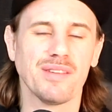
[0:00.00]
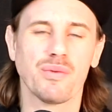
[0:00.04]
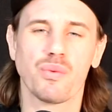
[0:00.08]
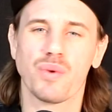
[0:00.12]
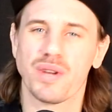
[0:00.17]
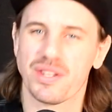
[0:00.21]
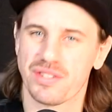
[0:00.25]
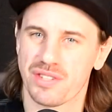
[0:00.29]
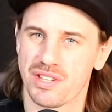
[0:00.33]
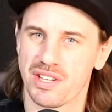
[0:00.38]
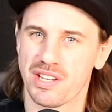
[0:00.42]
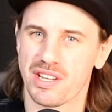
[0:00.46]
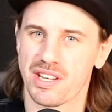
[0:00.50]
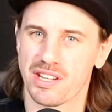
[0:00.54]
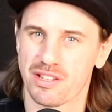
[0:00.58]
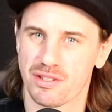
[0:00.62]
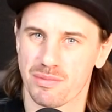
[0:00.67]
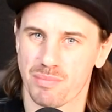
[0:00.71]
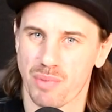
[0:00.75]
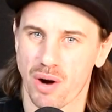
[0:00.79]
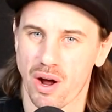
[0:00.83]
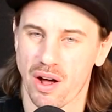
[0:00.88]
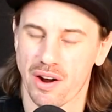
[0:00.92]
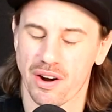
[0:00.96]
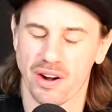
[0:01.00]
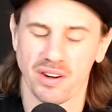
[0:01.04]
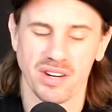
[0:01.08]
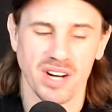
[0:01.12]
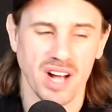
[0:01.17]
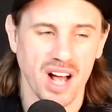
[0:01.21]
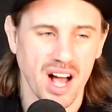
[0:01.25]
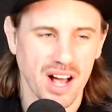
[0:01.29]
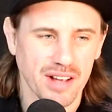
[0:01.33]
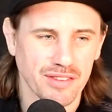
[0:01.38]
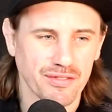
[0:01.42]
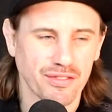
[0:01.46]
the whiskey gets brought out.
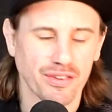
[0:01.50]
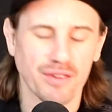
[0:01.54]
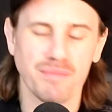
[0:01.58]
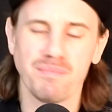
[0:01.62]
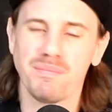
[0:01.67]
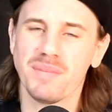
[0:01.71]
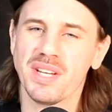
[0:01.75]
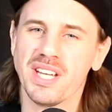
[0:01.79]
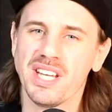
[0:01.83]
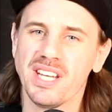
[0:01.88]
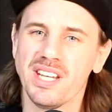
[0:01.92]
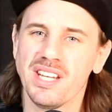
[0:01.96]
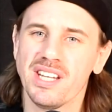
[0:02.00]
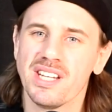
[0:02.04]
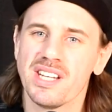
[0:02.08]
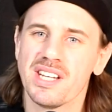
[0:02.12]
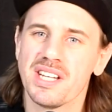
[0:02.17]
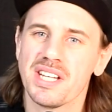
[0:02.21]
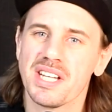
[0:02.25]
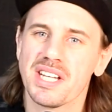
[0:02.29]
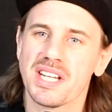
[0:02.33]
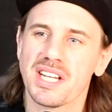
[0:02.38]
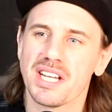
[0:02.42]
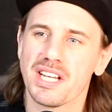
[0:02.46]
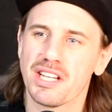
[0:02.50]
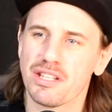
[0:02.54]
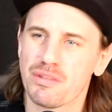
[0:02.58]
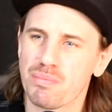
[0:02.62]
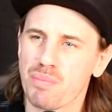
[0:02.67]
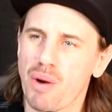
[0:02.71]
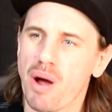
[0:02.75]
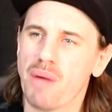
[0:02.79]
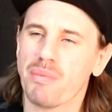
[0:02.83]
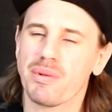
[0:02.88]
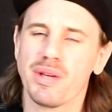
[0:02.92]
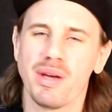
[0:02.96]
For me, it's
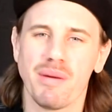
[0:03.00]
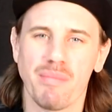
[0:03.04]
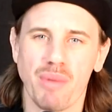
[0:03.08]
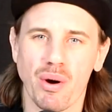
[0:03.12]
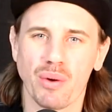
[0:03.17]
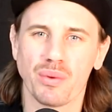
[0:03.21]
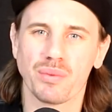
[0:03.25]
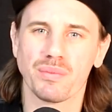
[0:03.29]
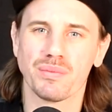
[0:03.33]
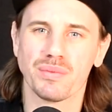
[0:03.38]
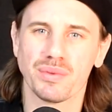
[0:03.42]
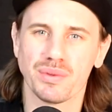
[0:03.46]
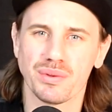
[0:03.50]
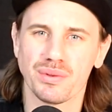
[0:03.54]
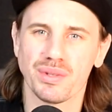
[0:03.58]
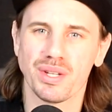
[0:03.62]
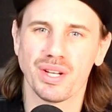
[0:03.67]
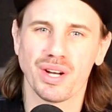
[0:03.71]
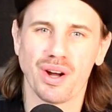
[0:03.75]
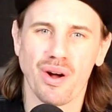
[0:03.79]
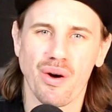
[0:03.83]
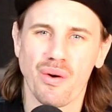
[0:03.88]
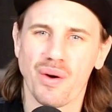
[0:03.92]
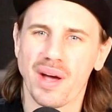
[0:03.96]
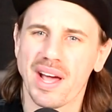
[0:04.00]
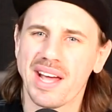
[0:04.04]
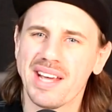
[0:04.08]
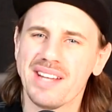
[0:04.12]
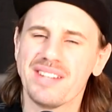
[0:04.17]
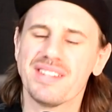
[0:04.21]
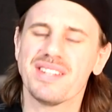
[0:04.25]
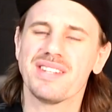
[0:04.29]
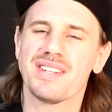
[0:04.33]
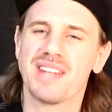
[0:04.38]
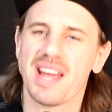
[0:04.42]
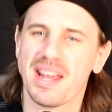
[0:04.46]
probably about,
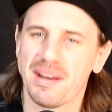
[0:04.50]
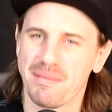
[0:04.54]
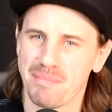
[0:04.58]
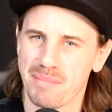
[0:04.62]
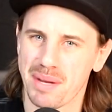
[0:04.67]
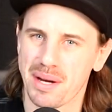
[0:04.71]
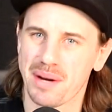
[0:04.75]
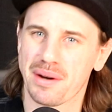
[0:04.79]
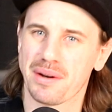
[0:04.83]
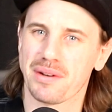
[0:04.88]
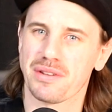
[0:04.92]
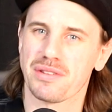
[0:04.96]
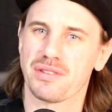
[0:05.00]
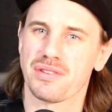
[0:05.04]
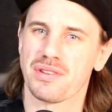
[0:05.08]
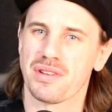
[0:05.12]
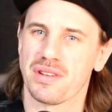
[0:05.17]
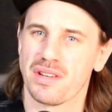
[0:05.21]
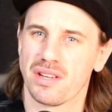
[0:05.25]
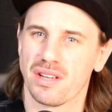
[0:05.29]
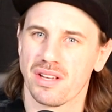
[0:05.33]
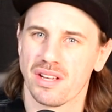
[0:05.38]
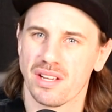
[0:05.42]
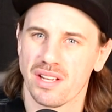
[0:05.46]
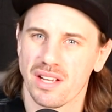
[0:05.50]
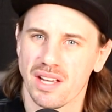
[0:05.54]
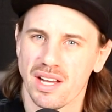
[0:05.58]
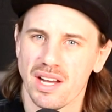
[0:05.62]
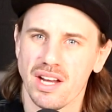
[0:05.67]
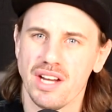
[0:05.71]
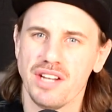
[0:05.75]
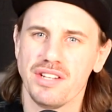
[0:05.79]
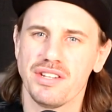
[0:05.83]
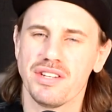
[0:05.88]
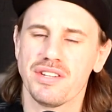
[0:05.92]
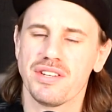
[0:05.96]
8 to 10 beers.
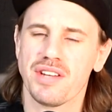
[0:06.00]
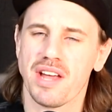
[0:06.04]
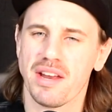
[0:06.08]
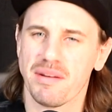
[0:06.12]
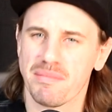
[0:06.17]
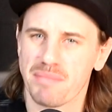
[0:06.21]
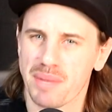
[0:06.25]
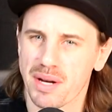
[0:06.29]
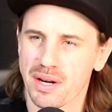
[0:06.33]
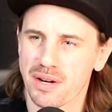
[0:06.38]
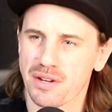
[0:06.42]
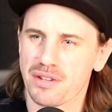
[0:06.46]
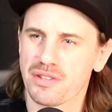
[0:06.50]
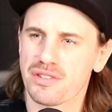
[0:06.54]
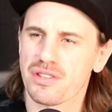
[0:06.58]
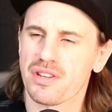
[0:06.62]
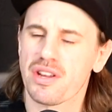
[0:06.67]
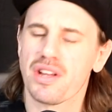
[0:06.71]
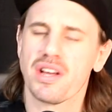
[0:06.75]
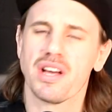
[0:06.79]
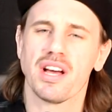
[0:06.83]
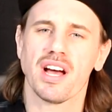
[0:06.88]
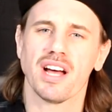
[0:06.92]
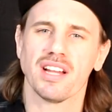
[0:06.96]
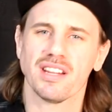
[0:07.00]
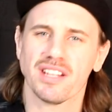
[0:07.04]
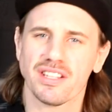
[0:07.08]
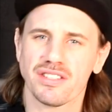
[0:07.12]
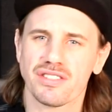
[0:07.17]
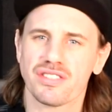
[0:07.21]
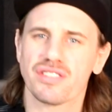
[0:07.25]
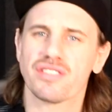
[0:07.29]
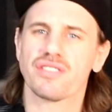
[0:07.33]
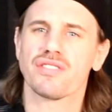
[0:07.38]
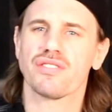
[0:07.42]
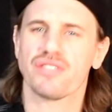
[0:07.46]
8 to 10 beers, and
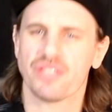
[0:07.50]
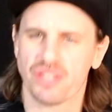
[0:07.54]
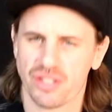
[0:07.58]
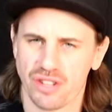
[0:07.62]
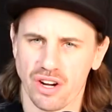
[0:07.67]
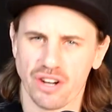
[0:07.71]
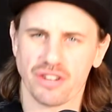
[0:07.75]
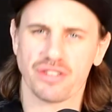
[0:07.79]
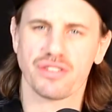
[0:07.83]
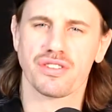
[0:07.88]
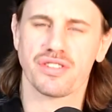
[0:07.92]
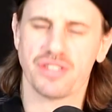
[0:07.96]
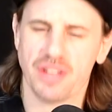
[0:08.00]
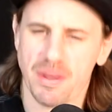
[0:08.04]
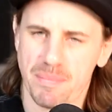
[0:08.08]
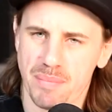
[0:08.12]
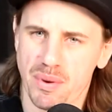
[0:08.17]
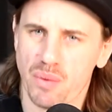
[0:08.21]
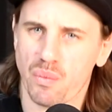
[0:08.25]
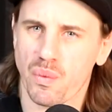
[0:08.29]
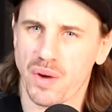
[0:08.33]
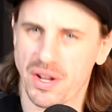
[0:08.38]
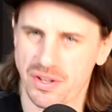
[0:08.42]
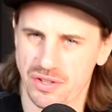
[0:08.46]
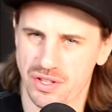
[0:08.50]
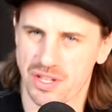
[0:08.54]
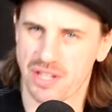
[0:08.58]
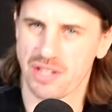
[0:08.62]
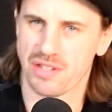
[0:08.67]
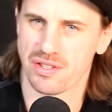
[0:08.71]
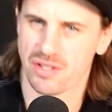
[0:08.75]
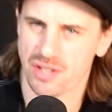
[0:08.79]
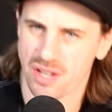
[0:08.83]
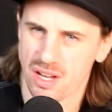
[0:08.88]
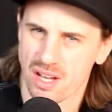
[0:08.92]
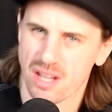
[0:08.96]
let's start sipping
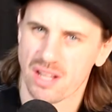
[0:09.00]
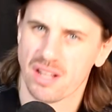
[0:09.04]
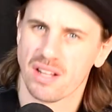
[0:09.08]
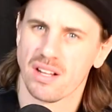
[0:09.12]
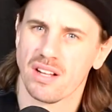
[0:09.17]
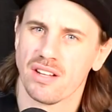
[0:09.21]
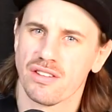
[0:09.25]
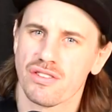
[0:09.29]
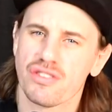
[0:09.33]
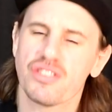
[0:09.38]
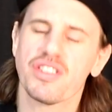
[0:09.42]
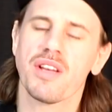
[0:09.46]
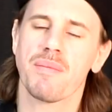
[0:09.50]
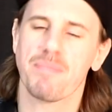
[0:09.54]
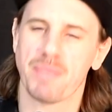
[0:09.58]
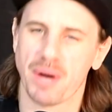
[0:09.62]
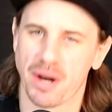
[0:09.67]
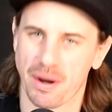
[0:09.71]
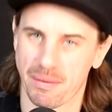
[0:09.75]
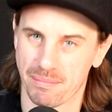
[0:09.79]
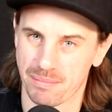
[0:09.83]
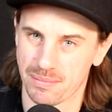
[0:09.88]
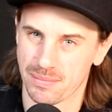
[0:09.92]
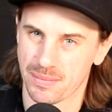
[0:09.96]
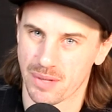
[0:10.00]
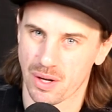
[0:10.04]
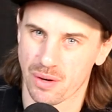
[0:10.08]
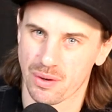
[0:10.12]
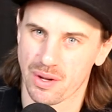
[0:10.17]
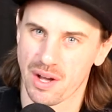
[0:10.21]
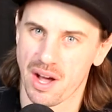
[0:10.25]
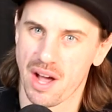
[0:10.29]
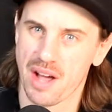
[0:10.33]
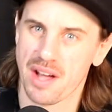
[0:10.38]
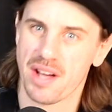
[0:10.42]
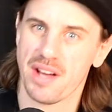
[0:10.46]
whiskeys. Sipping them,
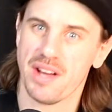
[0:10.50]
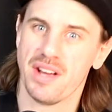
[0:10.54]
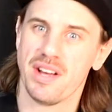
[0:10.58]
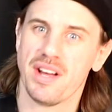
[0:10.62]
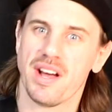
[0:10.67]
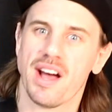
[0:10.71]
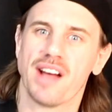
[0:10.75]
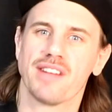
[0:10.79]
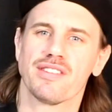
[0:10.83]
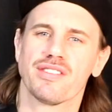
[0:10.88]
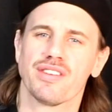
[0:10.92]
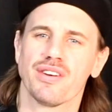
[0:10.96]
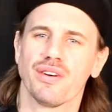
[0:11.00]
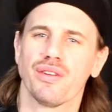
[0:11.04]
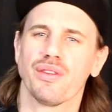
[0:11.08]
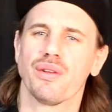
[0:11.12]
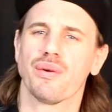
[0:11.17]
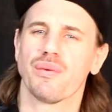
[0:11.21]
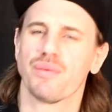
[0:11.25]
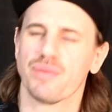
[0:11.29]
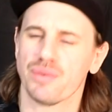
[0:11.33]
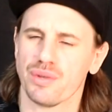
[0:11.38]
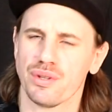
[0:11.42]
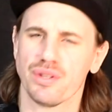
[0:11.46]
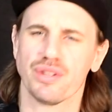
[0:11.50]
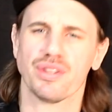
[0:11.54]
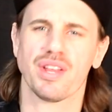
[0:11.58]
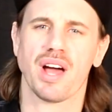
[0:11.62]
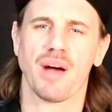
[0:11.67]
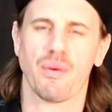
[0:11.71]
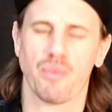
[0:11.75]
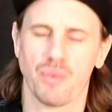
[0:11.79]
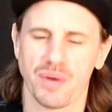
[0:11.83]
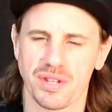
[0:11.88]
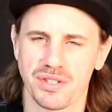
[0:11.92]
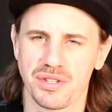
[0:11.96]
okay? Until
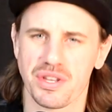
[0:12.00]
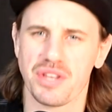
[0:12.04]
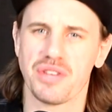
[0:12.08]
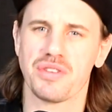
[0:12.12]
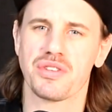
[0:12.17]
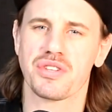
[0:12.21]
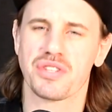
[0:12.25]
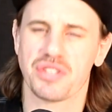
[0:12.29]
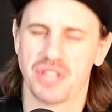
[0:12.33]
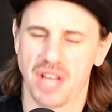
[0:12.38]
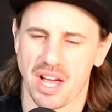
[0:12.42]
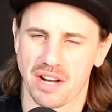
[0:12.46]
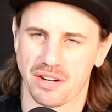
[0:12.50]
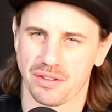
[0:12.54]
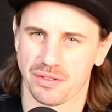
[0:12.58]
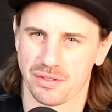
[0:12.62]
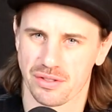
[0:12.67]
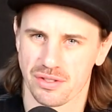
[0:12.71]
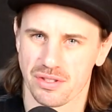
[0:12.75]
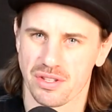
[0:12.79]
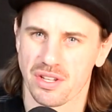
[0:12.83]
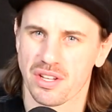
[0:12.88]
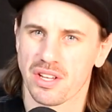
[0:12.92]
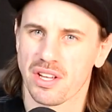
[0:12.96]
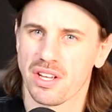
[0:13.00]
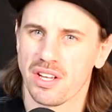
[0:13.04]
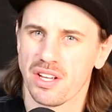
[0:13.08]
that whiskey settles.